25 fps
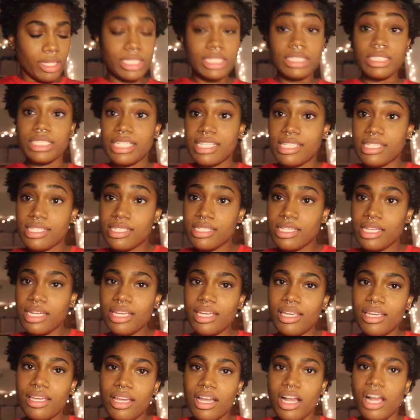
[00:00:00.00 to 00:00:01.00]
lists in
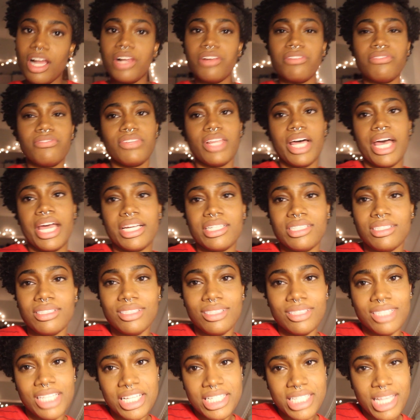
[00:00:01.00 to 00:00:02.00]
it of like
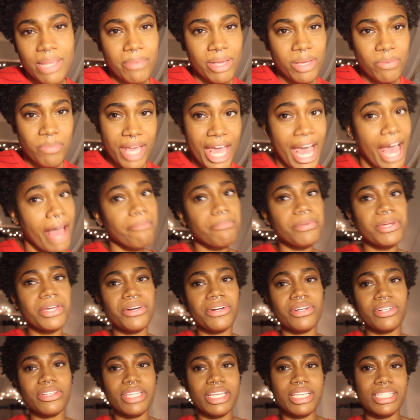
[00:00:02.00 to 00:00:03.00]
things that make me happy
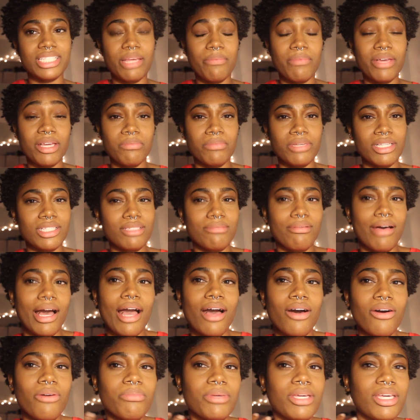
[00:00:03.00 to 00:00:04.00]
or things that make me
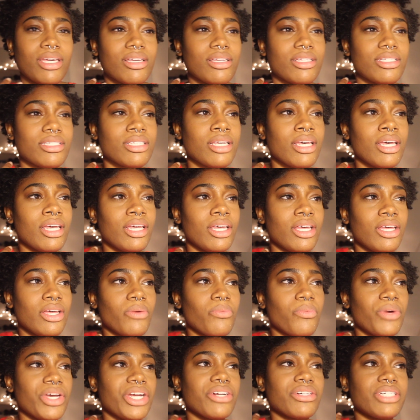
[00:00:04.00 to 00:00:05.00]
smile, because
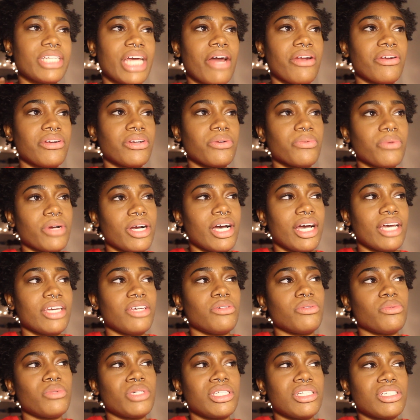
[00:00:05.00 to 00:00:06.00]
when you're down in a rut,
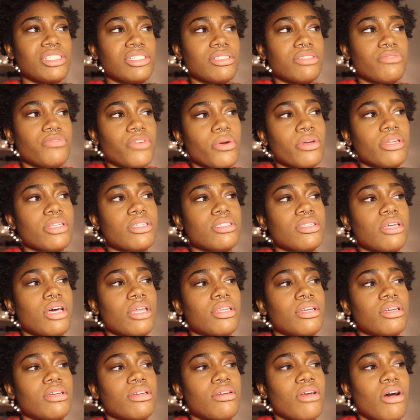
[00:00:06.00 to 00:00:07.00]
you really shouldn't focus
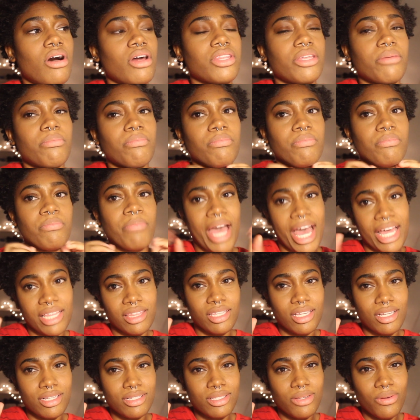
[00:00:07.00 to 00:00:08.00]
on all the bad
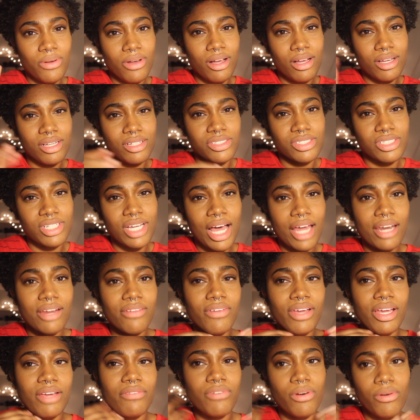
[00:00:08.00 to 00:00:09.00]
things going on. You should kind of
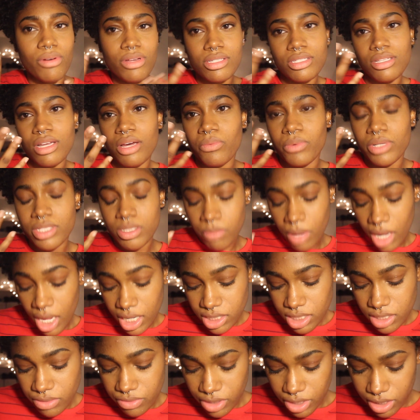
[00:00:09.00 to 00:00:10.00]
like focus on what's
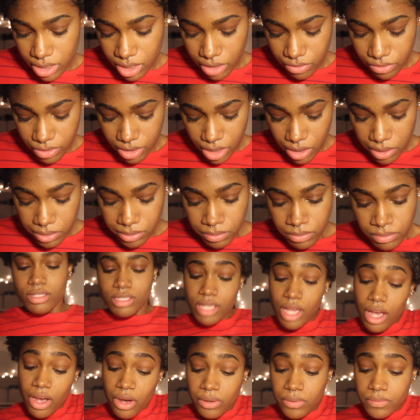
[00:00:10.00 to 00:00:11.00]
positive in your life, you know?
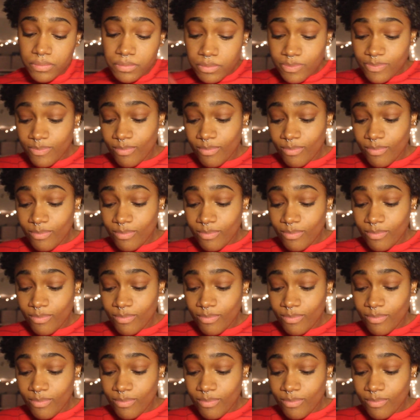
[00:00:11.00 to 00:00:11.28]
So